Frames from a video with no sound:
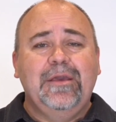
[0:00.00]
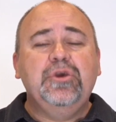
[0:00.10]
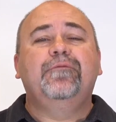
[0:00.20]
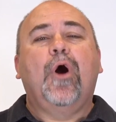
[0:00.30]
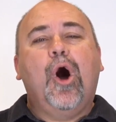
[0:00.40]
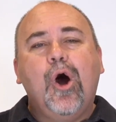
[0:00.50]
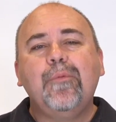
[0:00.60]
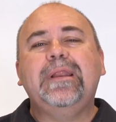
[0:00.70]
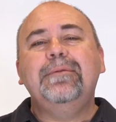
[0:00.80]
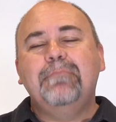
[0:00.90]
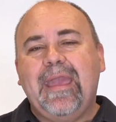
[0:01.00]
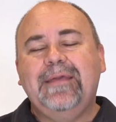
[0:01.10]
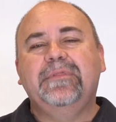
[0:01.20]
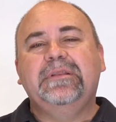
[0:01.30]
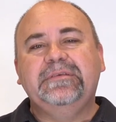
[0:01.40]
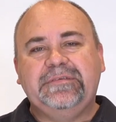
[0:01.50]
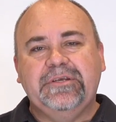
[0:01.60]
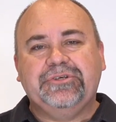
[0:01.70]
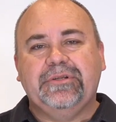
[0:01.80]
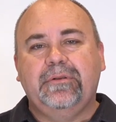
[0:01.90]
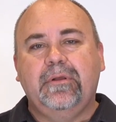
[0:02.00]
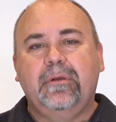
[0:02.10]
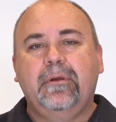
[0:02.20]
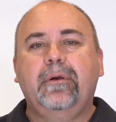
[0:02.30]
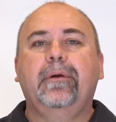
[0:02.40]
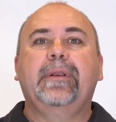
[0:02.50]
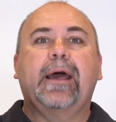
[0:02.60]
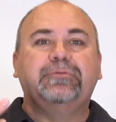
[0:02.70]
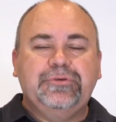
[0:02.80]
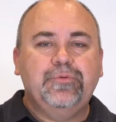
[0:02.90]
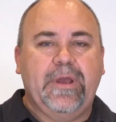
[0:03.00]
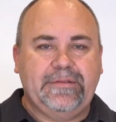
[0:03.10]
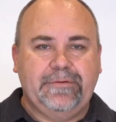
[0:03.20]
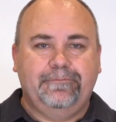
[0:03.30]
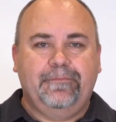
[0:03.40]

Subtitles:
You've already made the decision. Now do it.